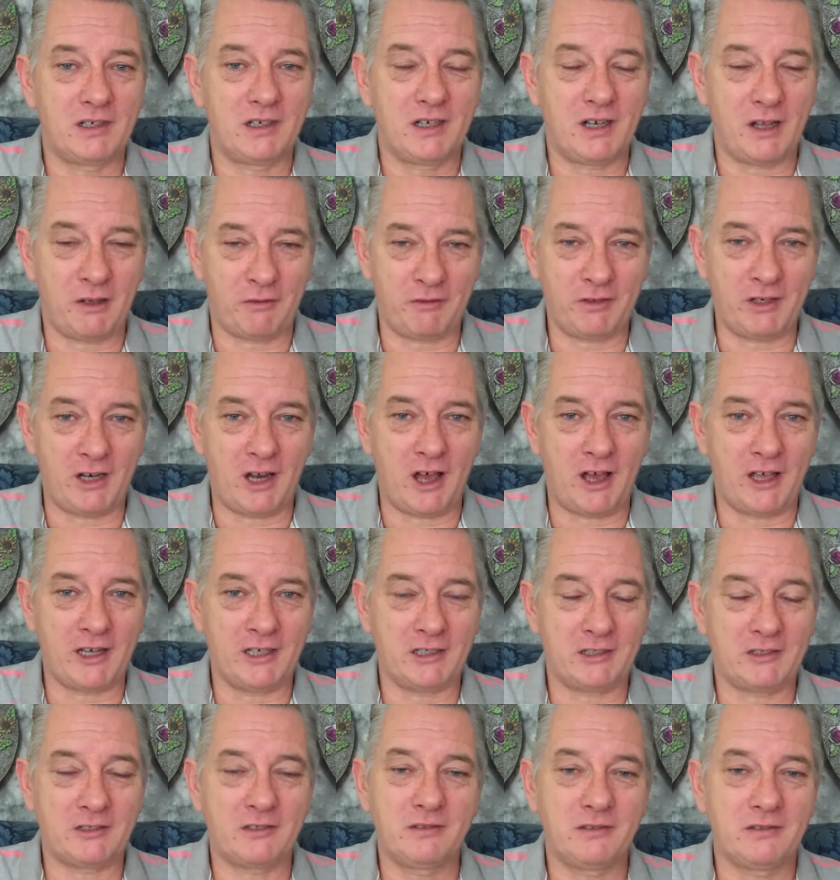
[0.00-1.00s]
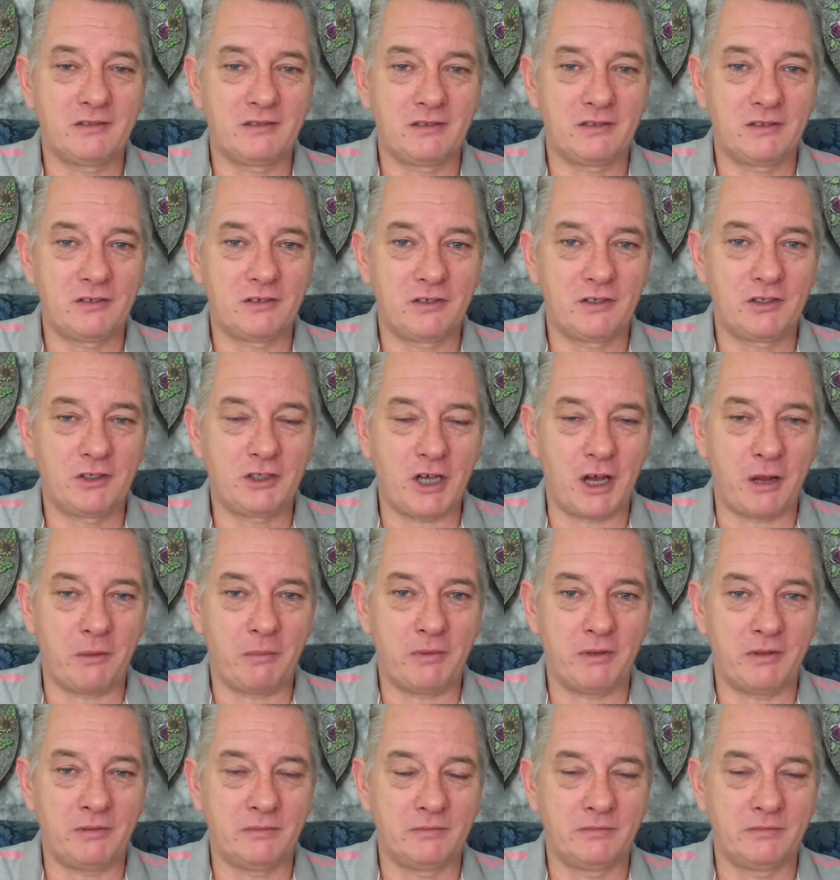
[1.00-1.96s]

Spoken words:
Love and light. Shep.